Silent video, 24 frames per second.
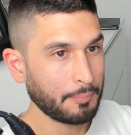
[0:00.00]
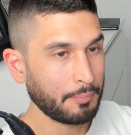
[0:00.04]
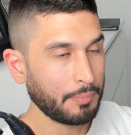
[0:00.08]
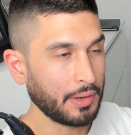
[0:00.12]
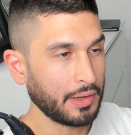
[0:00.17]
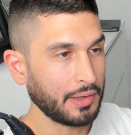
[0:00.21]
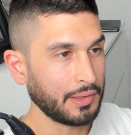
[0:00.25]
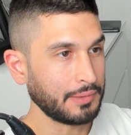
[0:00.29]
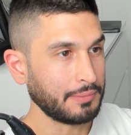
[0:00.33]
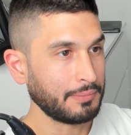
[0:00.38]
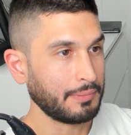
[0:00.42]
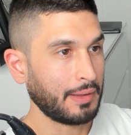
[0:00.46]

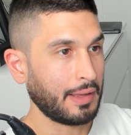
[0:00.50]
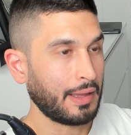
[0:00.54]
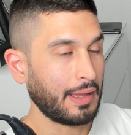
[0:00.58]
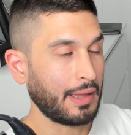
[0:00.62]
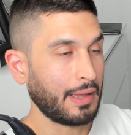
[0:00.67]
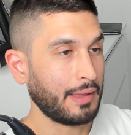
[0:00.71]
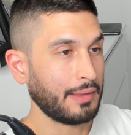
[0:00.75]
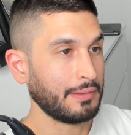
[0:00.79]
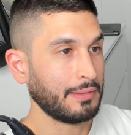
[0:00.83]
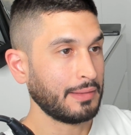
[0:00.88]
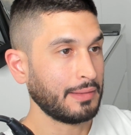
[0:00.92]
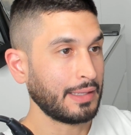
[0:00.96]
But
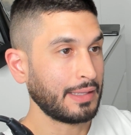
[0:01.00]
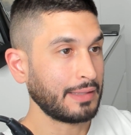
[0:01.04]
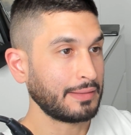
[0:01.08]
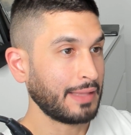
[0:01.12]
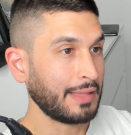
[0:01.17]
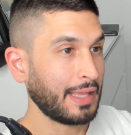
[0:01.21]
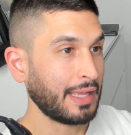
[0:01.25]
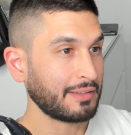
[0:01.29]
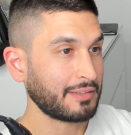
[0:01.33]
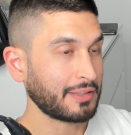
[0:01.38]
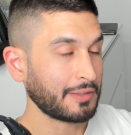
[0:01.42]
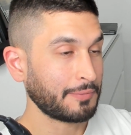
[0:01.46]
the
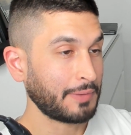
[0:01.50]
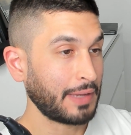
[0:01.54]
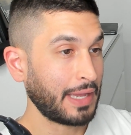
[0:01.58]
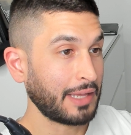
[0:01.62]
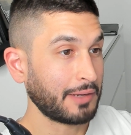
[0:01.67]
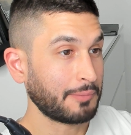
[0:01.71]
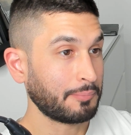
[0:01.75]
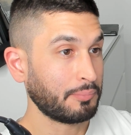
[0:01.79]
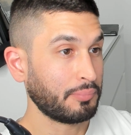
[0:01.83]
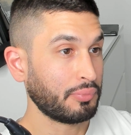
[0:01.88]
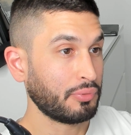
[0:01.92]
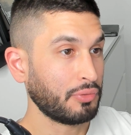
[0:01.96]
Nets have
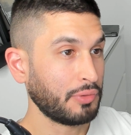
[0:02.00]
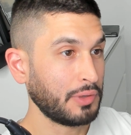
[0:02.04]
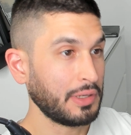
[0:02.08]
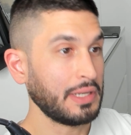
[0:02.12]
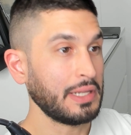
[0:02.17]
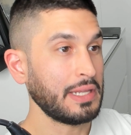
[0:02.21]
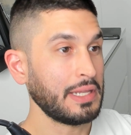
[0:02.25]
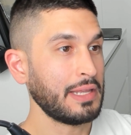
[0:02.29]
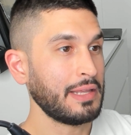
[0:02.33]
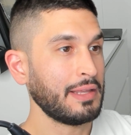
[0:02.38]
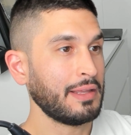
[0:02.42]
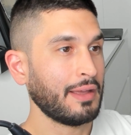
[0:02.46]
had
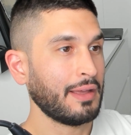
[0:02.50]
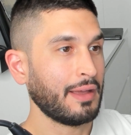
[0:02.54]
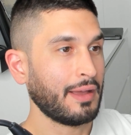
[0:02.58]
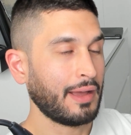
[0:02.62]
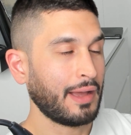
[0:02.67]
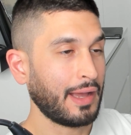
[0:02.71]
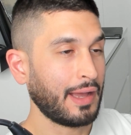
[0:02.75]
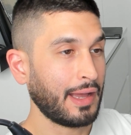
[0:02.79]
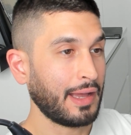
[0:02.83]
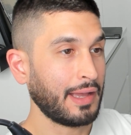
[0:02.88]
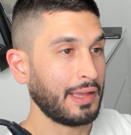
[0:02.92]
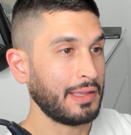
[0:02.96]
pretty
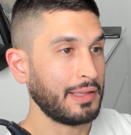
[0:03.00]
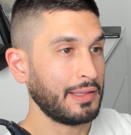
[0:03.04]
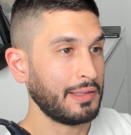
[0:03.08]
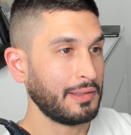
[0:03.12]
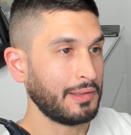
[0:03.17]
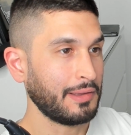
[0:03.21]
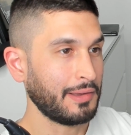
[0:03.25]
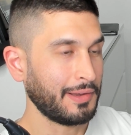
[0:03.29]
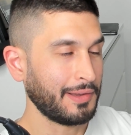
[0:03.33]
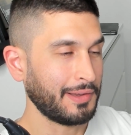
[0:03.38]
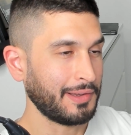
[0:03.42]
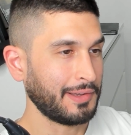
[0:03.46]

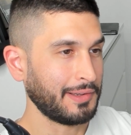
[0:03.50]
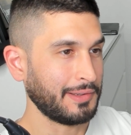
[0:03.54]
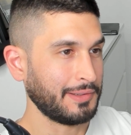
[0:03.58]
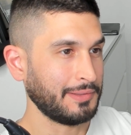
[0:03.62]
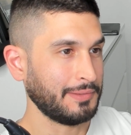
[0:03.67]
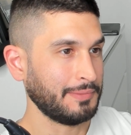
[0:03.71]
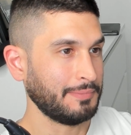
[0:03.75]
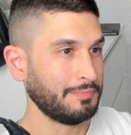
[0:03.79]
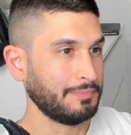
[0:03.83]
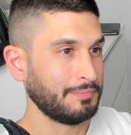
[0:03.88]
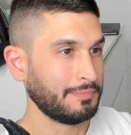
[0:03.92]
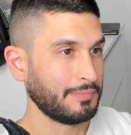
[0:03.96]

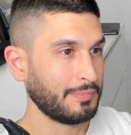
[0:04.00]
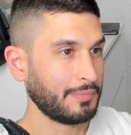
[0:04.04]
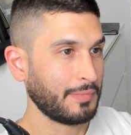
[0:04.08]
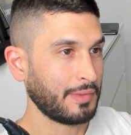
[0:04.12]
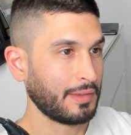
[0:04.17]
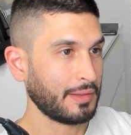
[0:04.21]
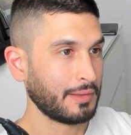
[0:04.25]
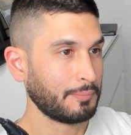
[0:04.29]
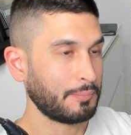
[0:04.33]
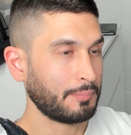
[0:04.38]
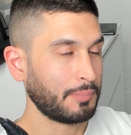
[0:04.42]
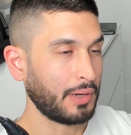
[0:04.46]
high
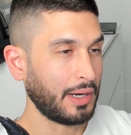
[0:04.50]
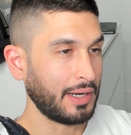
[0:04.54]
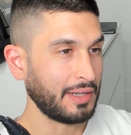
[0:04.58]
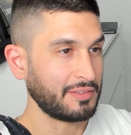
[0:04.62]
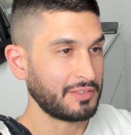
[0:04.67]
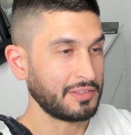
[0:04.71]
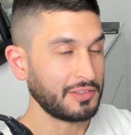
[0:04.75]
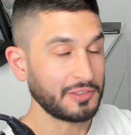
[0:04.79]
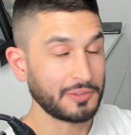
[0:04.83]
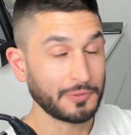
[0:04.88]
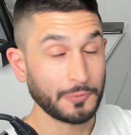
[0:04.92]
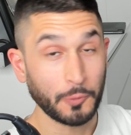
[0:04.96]

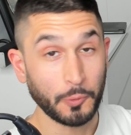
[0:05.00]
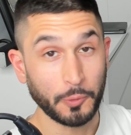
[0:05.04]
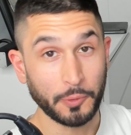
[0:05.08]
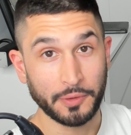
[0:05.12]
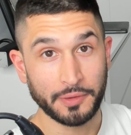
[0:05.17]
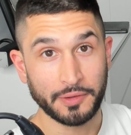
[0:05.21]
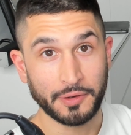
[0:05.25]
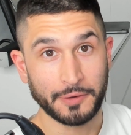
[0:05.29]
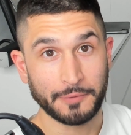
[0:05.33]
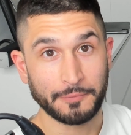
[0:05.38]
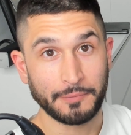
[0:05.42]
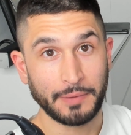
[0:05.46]
prices
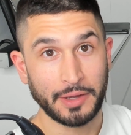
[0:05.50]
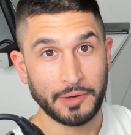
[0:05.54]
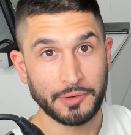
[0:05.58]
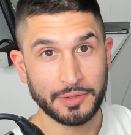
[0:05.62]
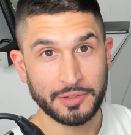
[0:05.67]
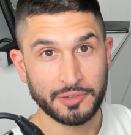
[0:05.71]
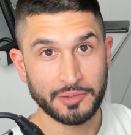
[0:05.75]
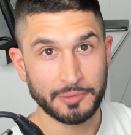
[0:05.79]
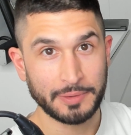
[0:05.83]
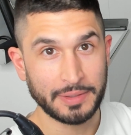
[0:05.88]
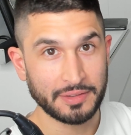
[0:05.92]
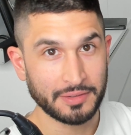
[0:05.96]
for their
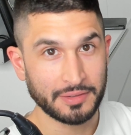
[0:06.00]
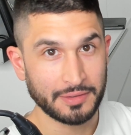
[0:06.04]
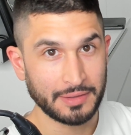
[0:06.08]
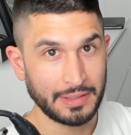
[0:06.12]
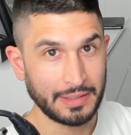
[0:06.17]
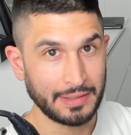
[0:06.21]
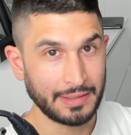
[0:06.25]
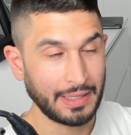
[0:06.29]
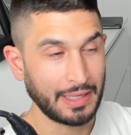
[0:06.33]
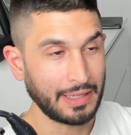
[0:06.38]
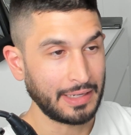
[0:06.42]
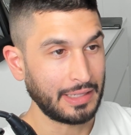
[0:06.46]
veterans
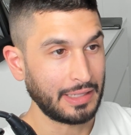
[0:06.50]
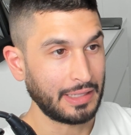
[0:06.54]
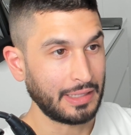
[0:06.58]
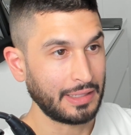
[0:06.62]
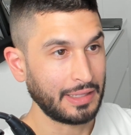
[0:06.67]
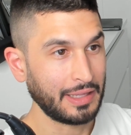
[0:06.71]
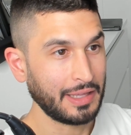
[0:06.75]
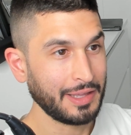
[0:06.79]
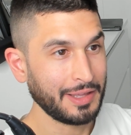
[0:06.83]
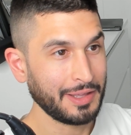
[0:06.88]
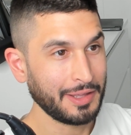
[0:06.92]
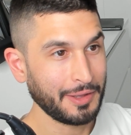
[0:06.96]
recently,
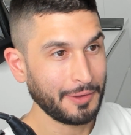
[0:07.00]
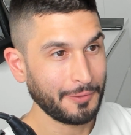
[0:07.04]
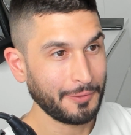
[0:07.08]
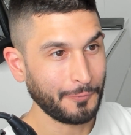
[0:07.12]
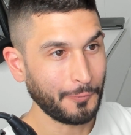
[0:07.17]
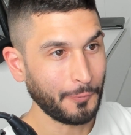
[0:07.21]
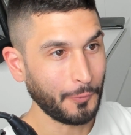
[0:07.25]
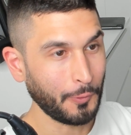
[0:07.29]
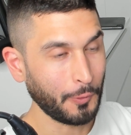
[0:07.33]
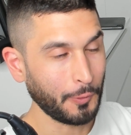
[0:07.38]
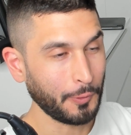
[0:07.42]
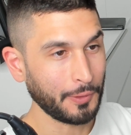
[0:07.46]
getting
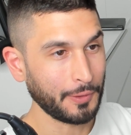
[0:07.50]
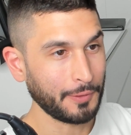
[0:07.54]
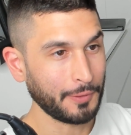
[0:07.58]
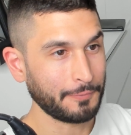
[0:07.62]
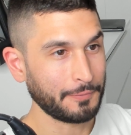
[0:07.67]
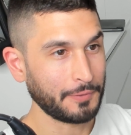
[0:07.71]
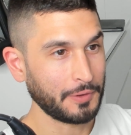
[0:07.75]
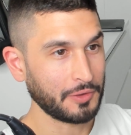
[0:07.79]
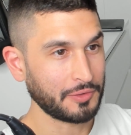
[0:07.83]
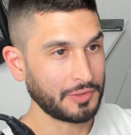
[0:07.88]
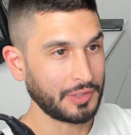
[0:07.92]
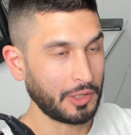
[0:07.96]
4
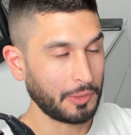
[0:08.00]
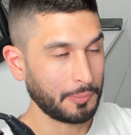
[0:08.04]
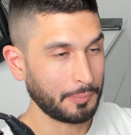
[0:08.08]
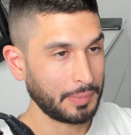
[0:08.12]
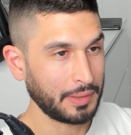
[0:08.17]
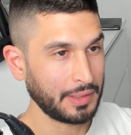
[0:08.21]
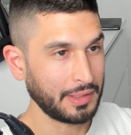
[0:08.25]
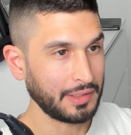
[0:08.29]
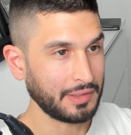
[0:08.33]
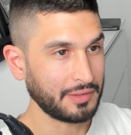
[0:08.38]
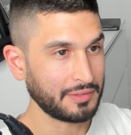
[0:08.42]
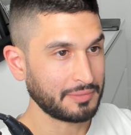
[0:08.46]
first-round
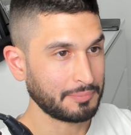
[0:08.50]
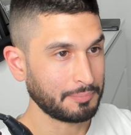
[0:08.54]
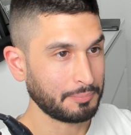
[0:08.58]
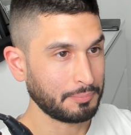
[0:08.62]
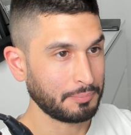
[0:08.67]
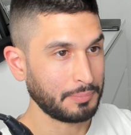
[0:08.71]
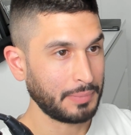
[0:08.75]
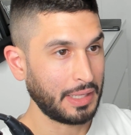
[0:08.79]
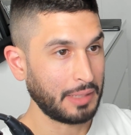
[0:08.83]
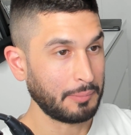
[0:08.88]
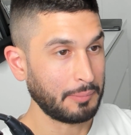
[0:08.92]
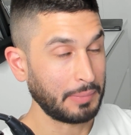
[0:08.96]
picks
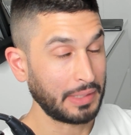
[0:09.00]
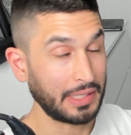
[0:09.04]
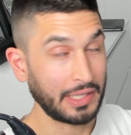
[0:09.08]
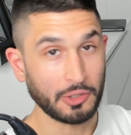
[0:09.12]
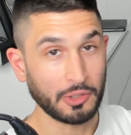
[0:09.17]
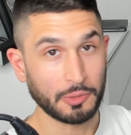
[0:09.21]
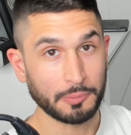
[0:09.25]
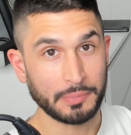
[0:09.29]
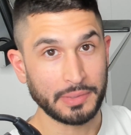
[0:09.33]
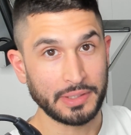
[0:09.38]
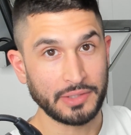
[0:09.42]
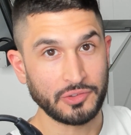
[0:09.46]
and
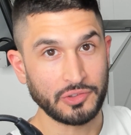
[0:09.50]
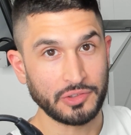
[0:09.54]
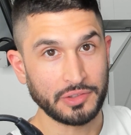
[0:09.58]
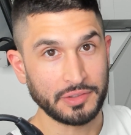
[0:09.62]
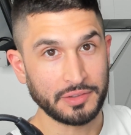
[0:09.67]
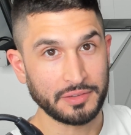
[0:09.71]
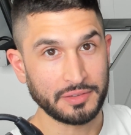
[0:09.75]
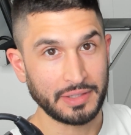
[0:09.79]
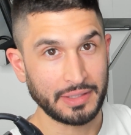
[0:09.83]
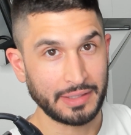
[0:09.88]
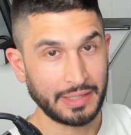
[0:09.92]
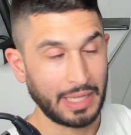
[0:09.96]
Mikal
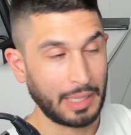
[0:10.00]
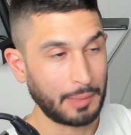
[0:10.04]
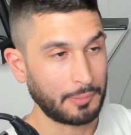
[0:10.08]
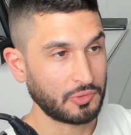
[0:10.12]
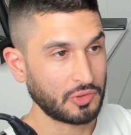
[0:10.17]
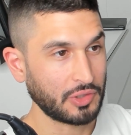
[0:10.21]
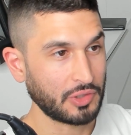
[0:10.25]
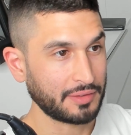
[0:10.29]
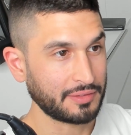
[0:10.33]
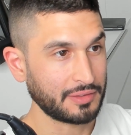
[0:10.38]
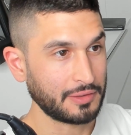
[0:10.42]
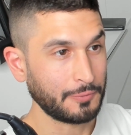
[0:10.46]
Bridges and
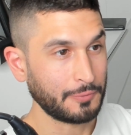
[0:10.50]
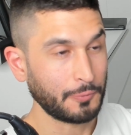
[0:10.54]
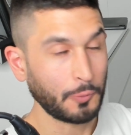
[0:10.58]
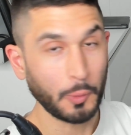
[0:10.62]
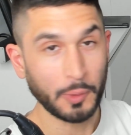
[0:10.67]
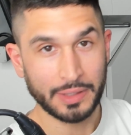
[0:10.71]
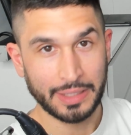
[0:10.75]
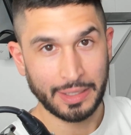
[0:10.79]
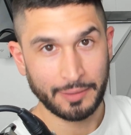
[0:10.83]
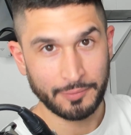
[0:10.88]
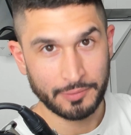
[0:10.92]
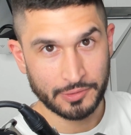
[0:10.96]
Cam Johnson
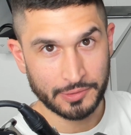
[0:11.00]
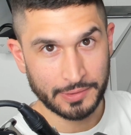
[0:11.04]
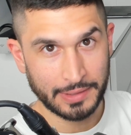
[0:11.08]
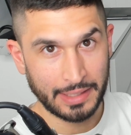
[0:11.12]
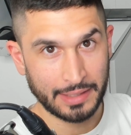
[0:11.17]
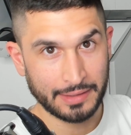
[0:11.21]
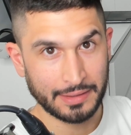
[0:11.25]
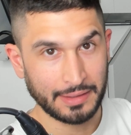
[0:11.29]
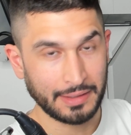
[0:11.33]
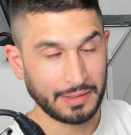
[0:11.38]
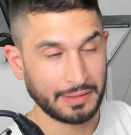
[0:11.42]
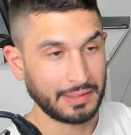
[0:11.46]
for Kevin
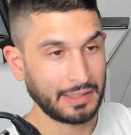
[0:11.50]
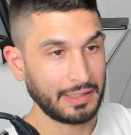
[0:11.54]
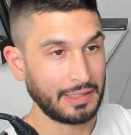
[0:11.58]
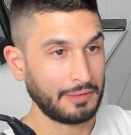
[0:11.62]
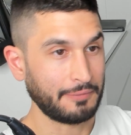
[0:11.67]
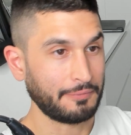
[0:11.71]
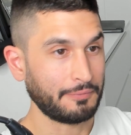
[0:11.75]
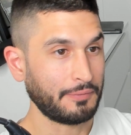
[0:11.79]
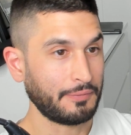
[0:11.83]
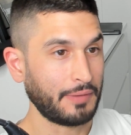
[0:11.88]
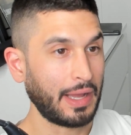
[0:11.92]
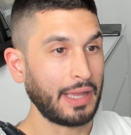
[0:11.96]
Durant, and then
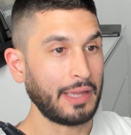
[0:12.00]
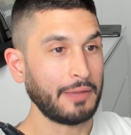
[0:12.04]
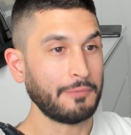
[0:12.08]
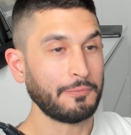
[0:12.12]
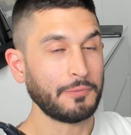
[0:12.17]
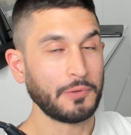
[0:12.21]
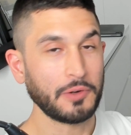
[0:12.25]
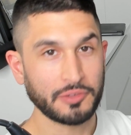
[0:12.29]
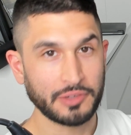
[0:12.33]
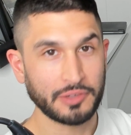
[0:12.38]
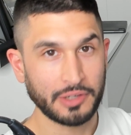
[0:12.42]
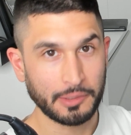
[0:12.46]
getting 5
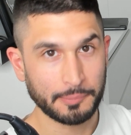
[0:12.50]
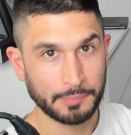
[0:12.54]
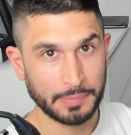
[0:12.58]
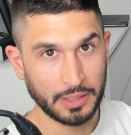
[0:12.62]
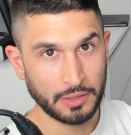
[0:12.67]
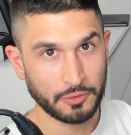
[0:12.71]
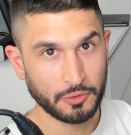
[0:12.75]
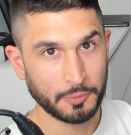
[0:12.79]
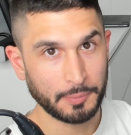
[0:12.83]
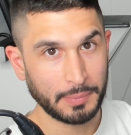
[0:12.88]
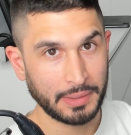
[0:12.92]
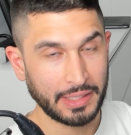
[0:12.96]
first-round
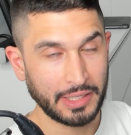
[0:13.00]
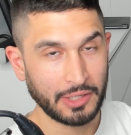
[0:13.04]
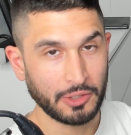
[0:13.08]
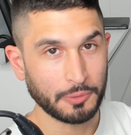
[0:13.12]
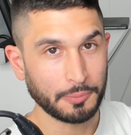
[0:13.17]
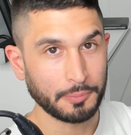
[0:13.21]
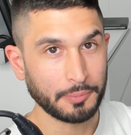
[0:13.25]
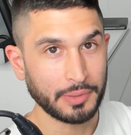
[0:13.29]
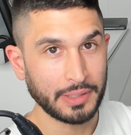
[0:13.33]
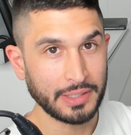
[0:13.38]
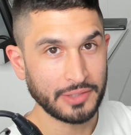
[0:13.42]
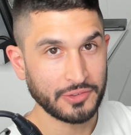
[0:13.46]
picks for
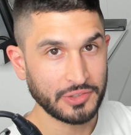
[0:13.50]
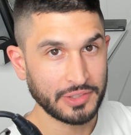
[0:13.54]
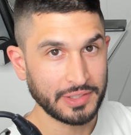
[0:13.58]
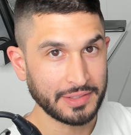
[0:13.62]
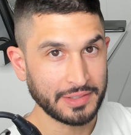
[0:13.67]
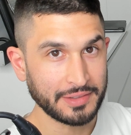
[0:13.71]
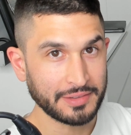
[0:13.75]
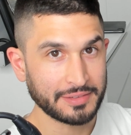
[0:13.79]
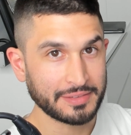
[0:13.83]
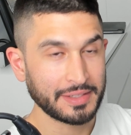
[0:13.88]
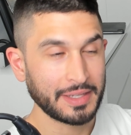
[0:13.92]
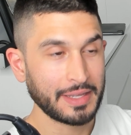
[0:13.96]
Mikal
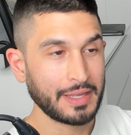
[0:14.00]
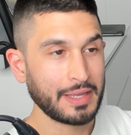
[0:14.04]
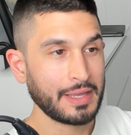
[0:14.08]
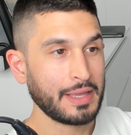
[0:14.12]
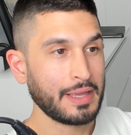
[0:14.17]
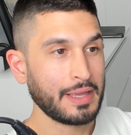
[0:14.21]
Bridges.